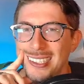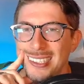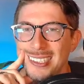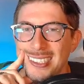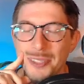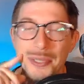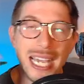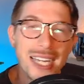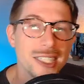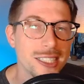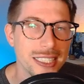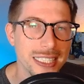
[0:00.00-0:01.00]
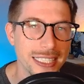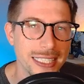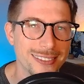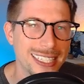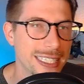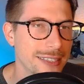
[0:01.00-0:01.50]
So we had a good
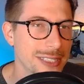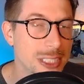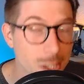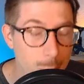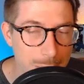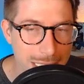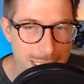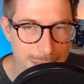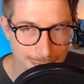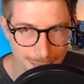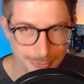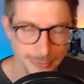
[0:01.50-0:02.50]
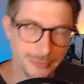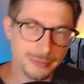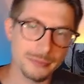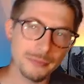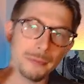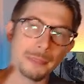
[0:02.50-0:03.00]
lead, right? It was Tropius,
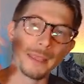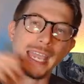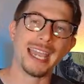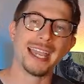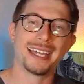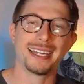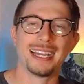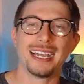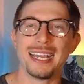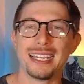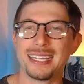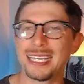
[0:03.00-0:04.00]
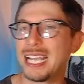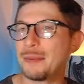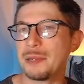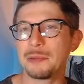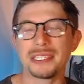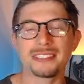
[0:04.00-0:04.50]
and they
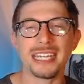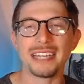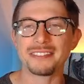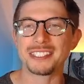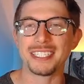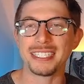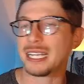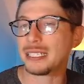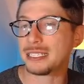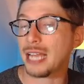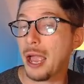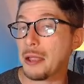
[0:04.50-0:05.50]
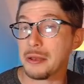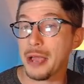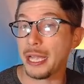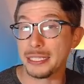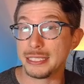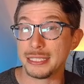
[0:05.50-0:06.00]
come in with Graveler, and
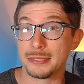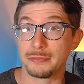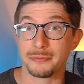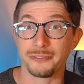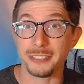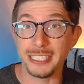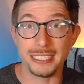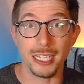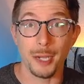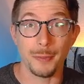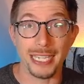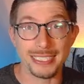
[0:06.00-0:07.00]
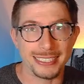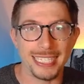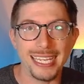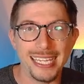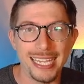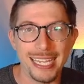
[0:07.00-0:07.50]
I just freeze up. I
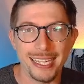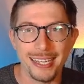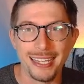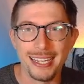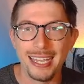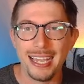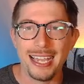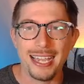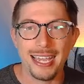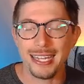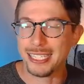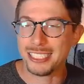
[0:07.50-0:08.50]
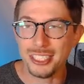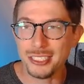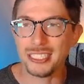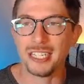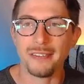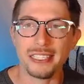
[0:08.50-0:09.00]
stay in, and I
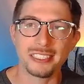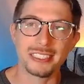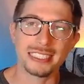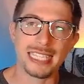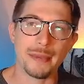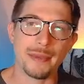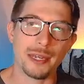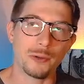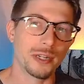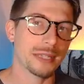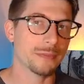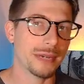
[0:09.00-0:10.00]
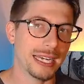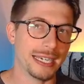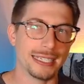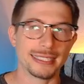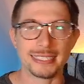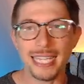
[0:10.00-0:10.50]
shouldn't have. I should have just came in with my
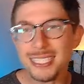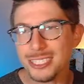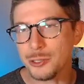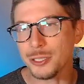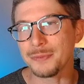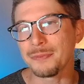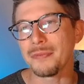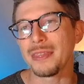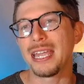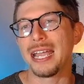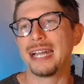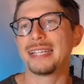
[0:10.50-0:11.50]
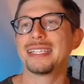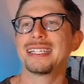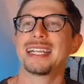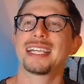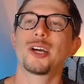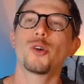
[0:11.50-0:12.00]
Exeggutor, and
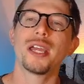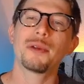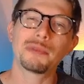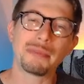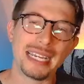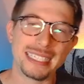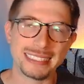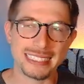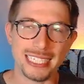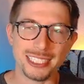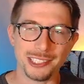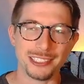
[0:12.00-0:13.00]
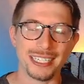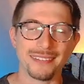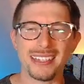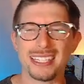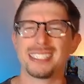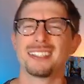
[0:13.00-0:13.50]
then I go in with my Exeggutor, and
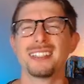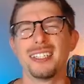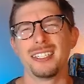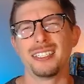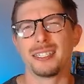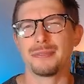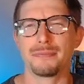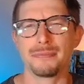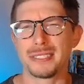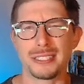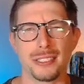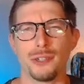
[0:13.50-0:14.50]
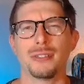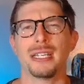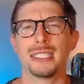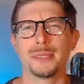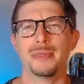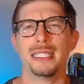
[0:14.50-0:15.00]
I'm like, they're not gonna Stone
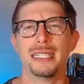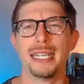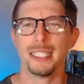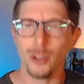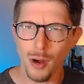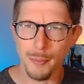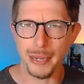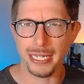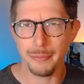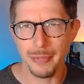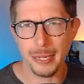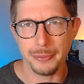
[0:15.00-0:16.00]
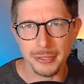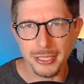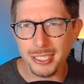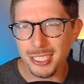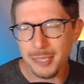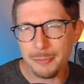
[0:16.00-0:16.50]
Edge me. They know I'm made of paper.
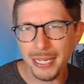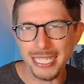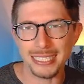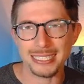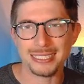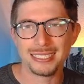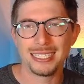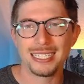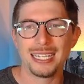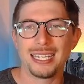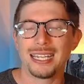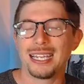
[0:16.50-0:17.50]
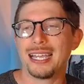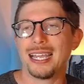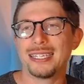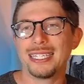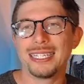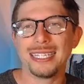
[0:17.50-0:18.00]
They're gonna bait,
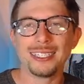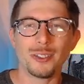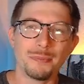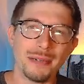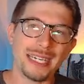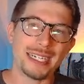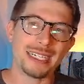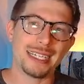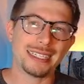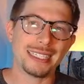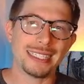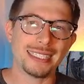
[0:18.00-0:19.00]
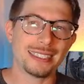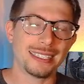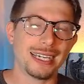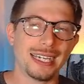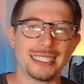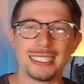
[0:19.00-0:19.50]
and then they don't bait, and then
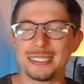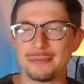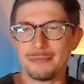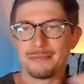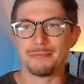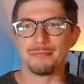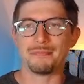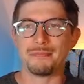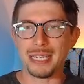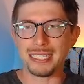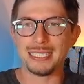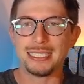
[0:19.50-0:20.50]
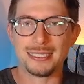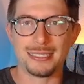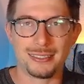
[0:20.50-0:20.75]
I get baited